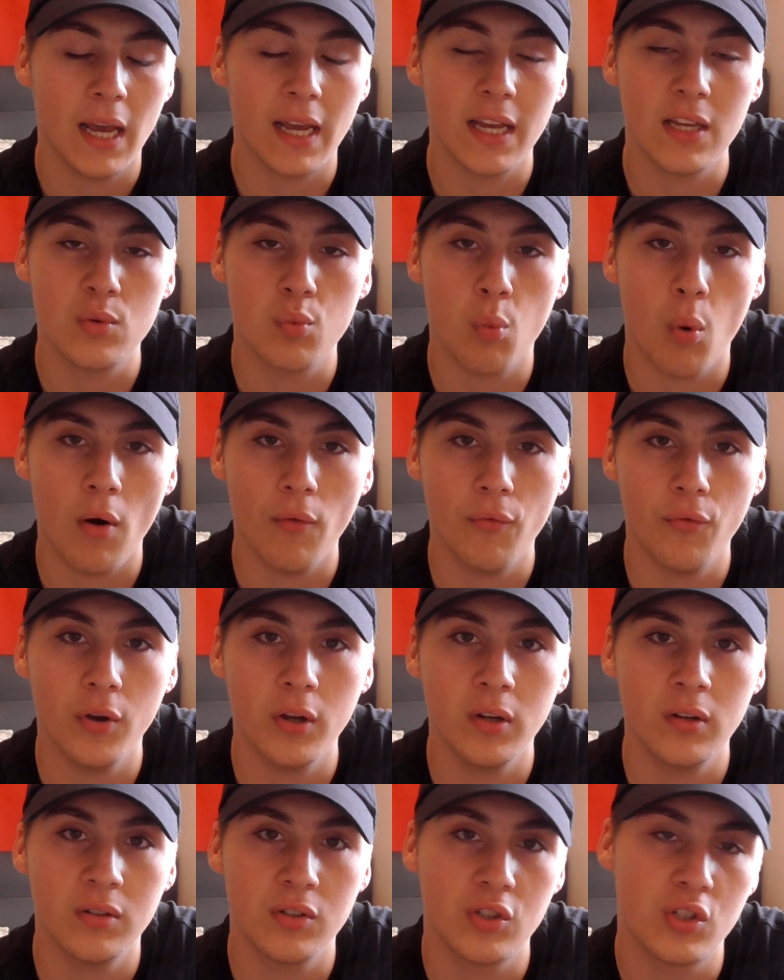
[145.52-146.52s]
against
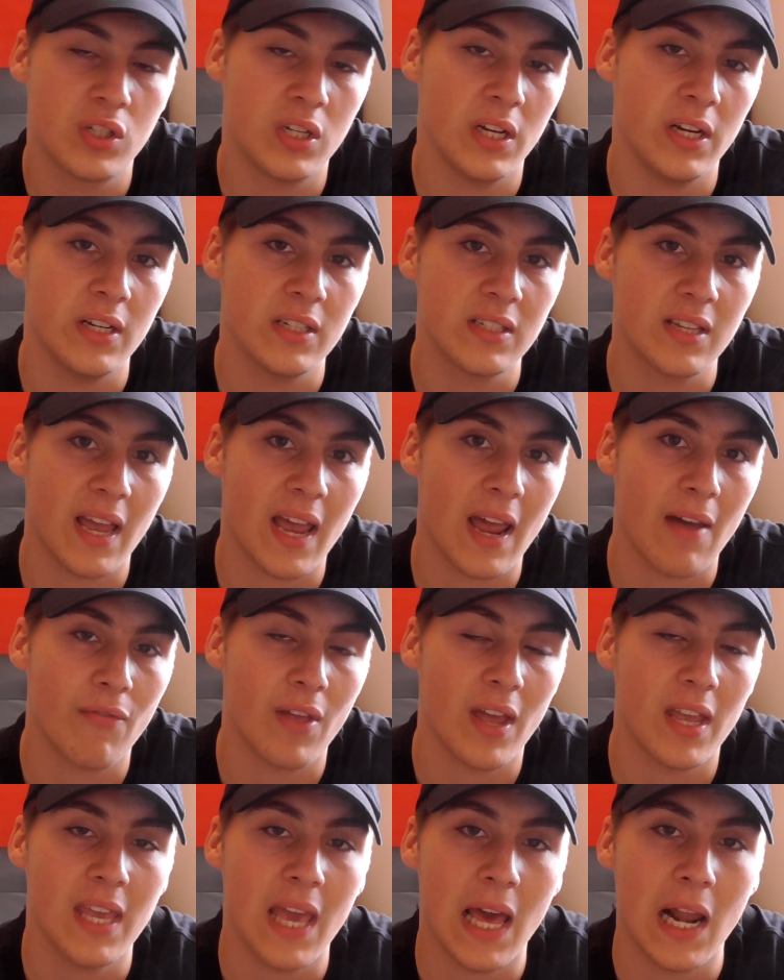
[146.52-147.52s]
Watford, seeing as they have
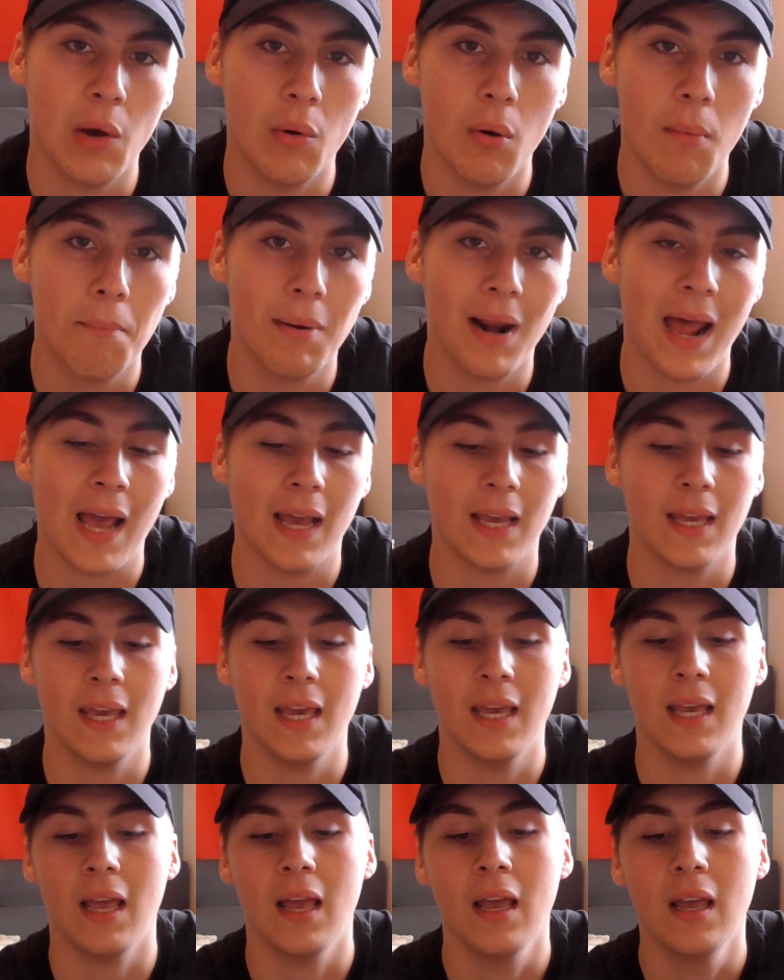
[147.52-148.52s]
that yellow and black
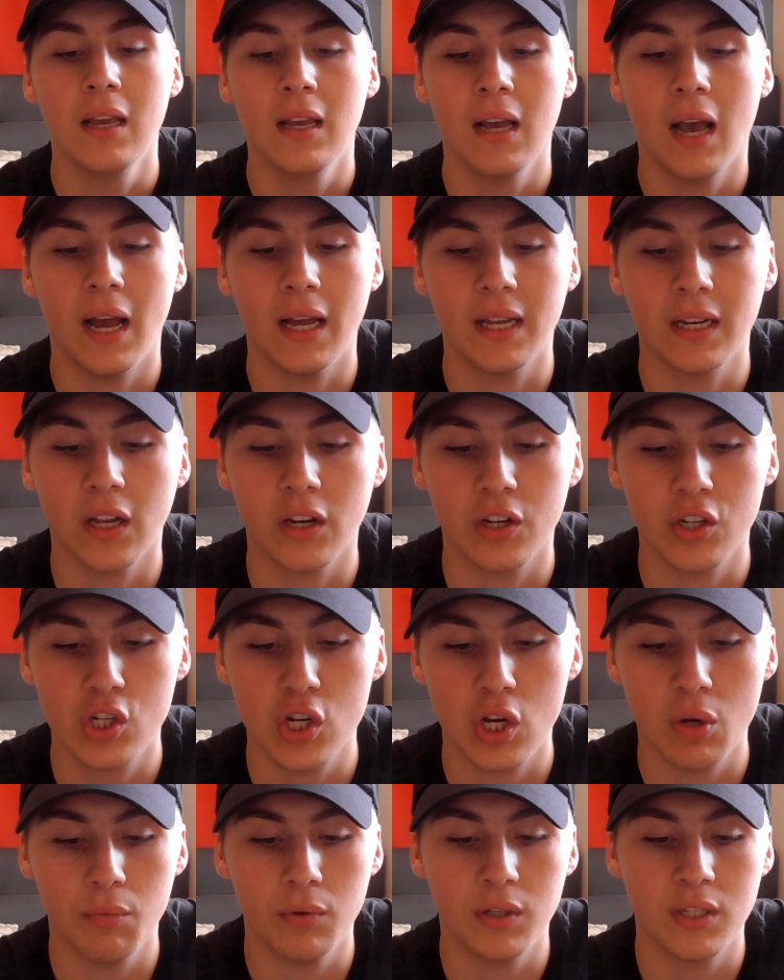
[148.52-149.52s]
kit, and I'd
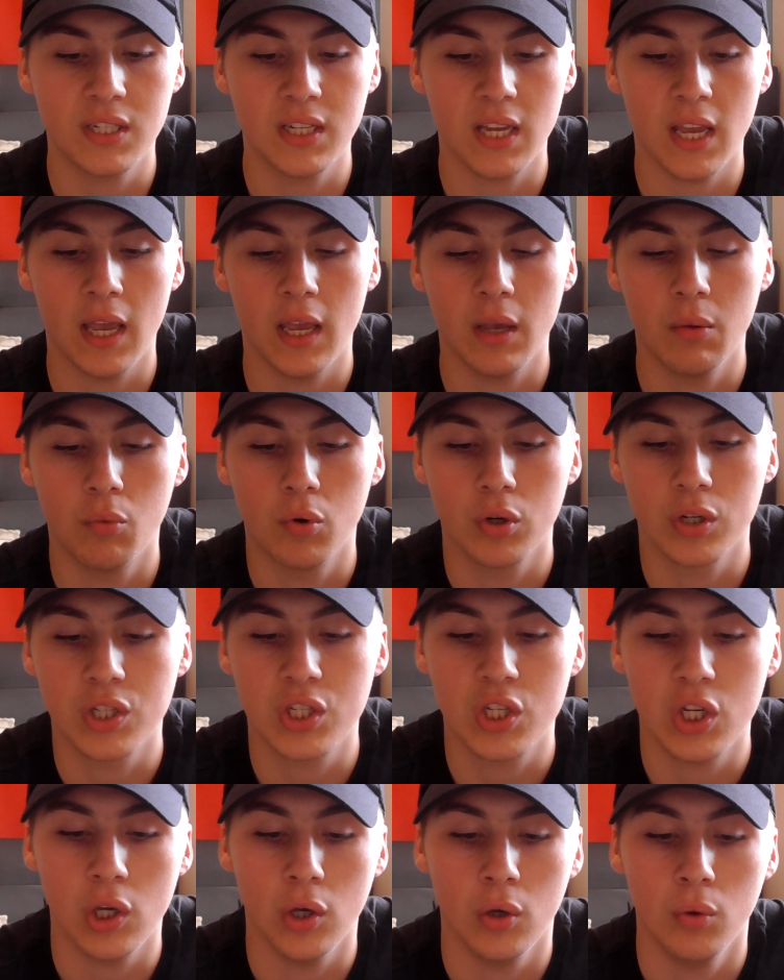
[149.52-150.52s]
assume we'd see it in 1 or
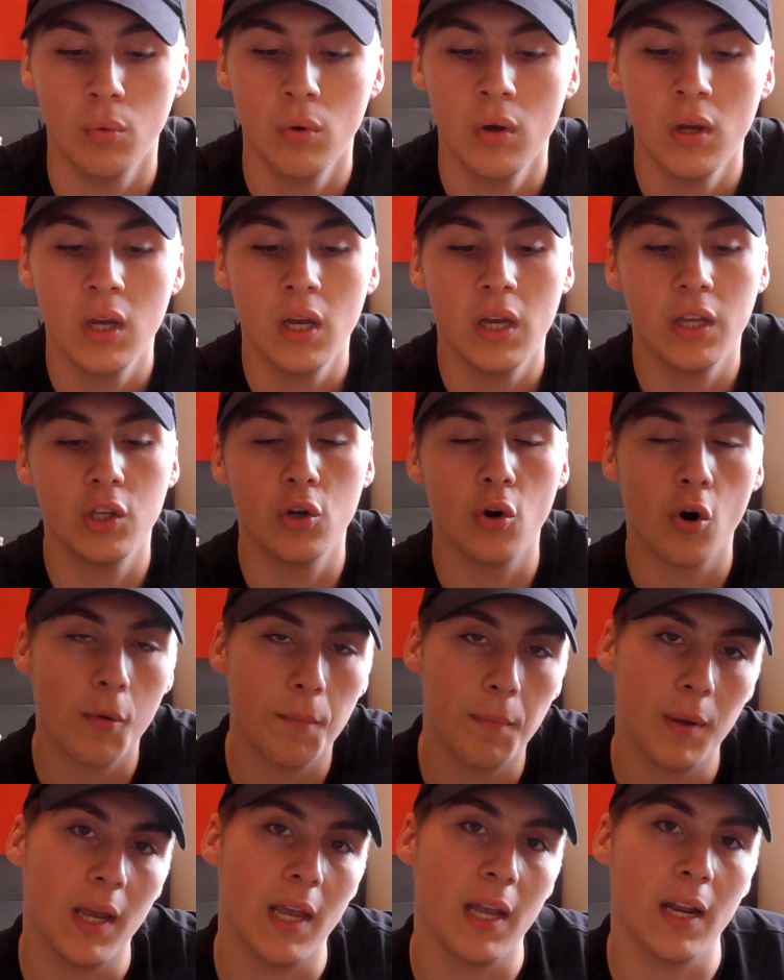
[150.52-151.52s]
2
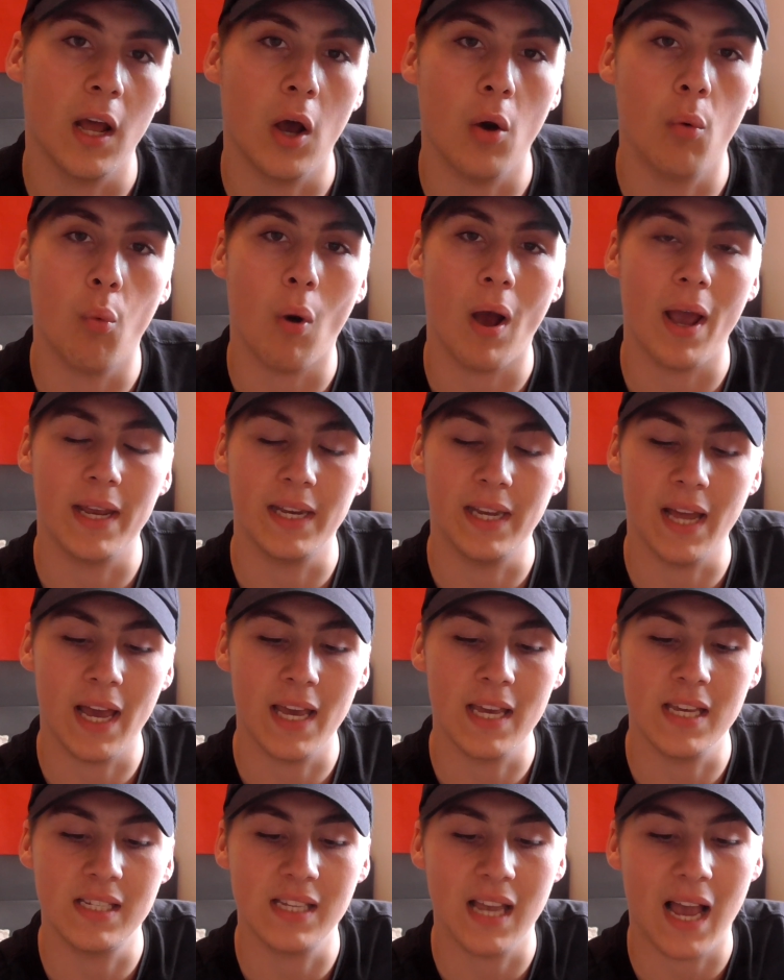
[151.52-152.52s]
European away
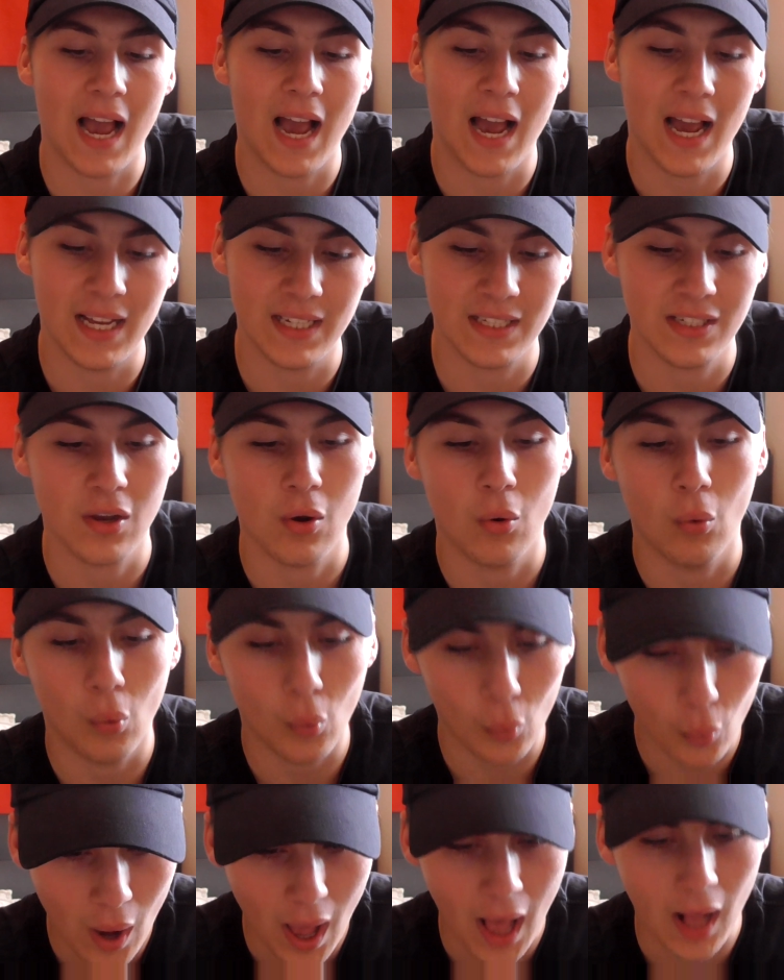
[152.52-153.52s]
days as
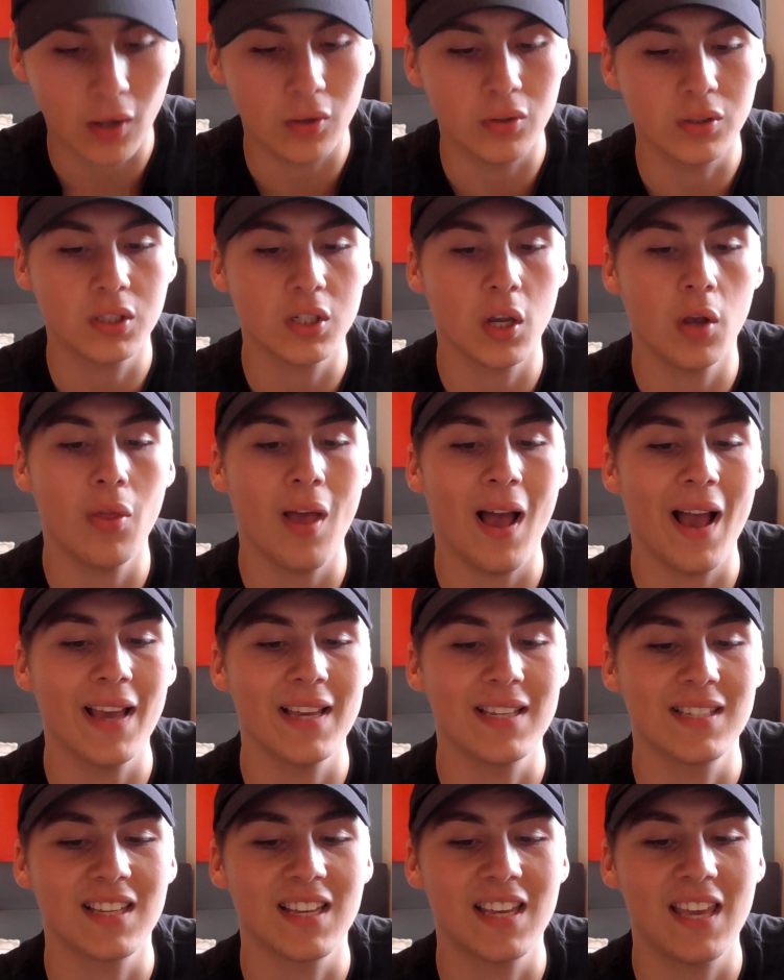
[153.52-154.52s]
well. So that
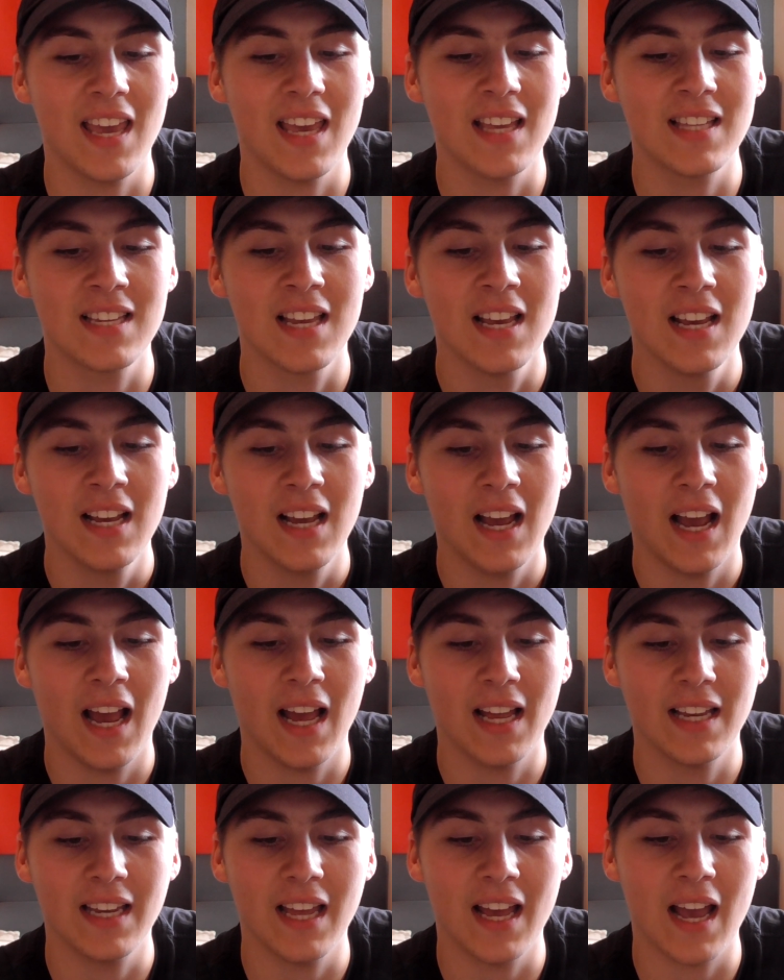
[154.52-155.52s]
is the kit,
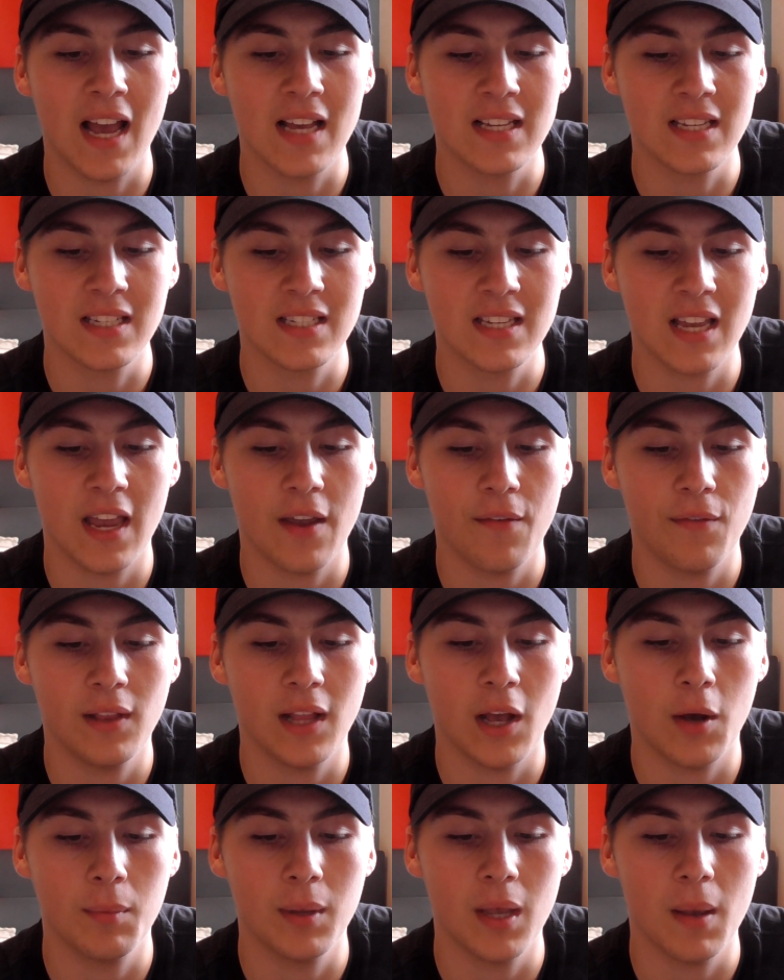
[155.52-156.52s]
and as I say, I think
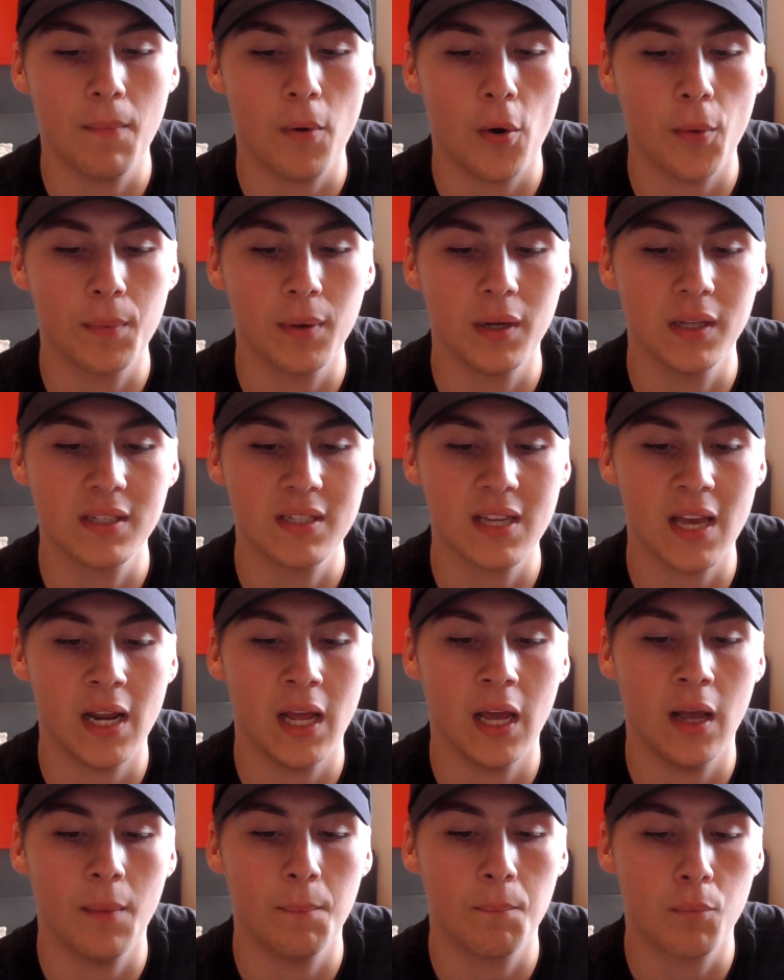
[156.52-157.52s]
that'll be a popular
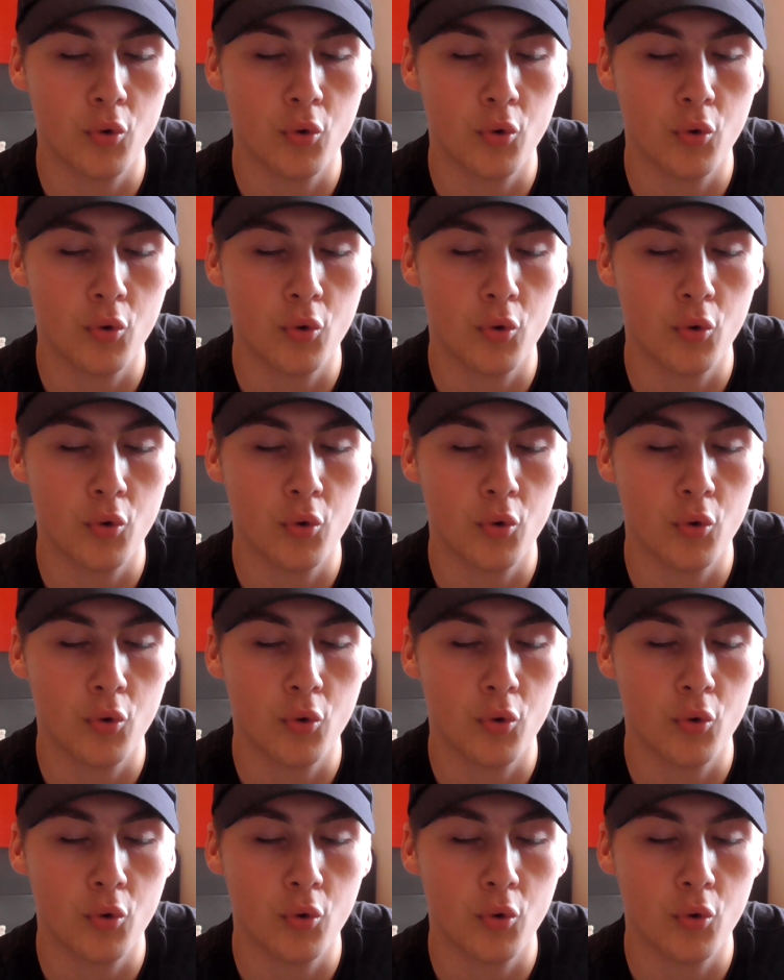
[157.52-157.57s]
seller.